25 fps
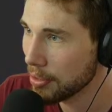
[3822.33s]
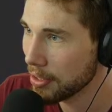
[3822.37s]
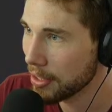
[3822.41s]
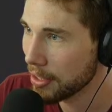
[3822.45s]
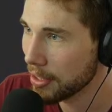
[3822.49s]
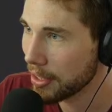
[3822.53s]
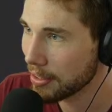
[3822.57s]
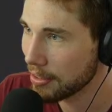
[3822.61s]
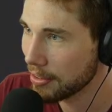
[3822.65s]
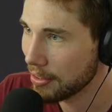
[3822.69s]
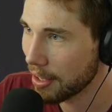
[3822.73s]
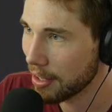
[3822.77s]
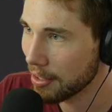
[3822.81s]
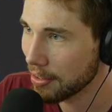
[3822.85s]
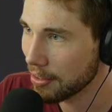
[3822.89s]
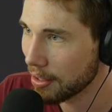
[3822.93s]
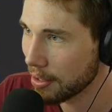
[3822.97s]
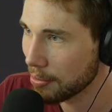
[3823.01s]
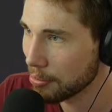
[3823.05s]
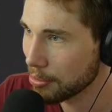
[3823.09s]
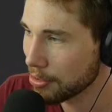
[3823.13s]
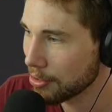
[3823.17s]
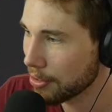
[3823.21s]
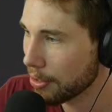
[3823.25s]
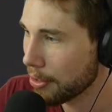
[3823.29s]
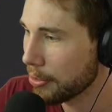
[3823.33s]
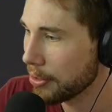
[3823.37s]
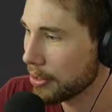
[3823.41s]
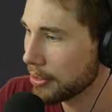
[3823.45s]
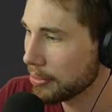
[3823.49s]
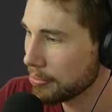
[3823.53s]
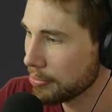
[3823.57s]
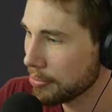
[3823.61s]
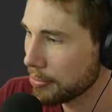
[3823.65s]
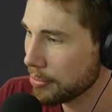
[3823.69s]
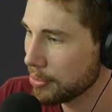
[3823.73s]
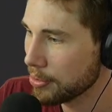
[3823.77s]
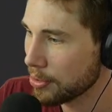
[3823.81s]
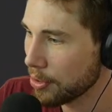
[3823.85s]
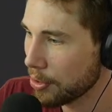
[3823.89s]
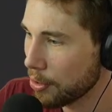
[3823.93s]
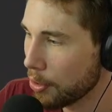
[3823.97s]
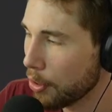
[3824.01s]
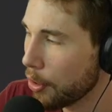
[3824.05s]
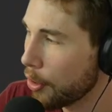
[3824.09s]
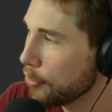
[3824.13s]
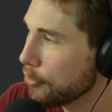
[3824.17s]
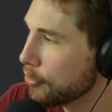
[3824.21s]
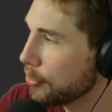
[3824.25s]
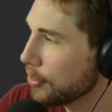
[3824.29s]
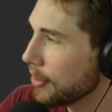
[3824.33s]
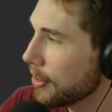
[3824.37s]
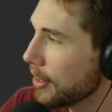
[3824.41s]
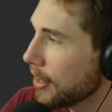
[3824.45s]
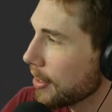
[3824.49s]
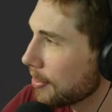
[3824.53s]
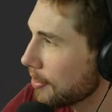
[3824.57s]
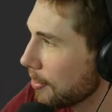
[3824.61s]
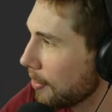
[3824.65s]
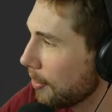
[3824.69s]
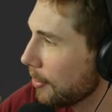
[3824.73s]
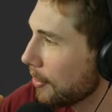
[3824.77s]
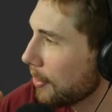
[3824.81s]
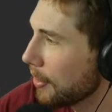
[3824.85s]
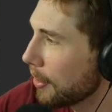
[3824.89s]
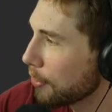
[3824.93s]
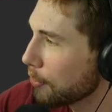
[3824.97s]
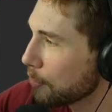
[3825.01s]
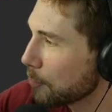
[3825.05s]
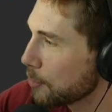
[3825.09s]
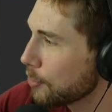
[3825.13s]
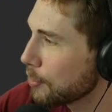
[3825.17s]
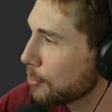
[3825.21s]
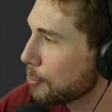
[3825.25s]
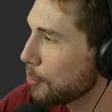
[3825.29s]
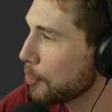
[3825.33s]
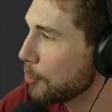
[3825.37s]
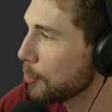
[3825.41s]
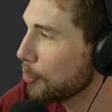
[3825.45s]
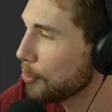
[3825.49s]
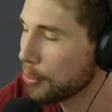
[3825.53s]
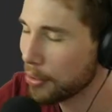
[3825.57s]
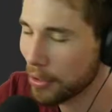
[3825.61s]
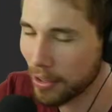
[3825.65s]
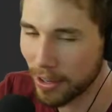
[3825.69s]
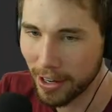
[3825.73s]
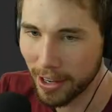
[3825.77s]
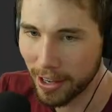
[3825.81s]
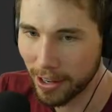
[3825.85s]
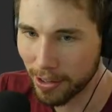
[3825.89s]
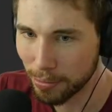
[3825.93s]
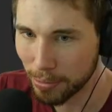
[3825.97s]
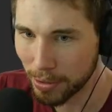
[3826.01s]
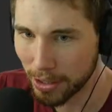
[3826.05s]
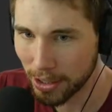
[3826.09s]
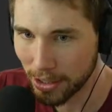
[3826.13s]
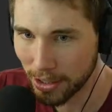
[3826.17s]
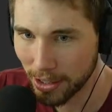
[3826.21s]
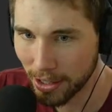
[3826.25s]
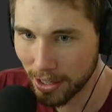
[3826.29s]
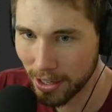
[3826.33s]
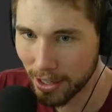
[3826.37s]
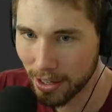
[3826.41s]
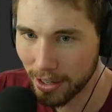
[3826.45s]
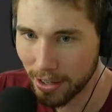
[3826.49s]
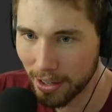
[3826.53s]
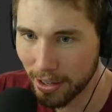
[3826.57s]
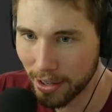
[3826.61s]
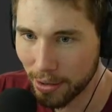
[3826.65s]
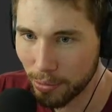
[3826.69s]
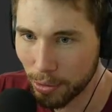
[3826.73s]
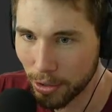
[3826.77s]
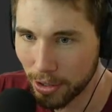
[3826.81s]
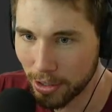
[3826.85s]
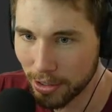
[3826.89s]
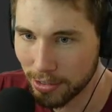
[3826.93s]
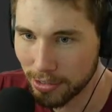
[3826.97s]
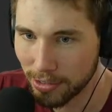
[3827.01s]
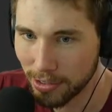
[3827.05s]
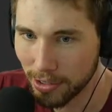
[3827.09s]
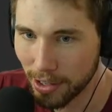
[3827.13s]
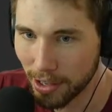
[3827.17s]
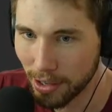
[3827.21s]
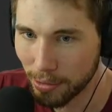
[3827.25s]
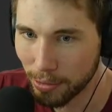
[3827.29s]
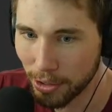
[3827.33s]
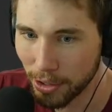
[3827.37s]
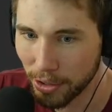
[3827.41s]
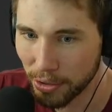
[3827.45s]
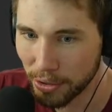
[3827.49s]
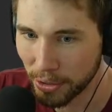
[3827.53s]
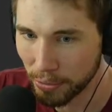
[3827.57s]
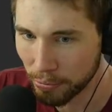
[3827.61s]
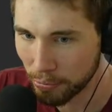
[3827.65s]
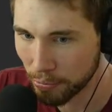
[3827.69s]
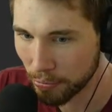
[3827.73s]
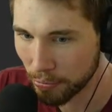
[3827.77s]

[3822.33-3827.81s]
like 10 times slower. So hopefully that'll smooth it out a bit, and we can see how we're going.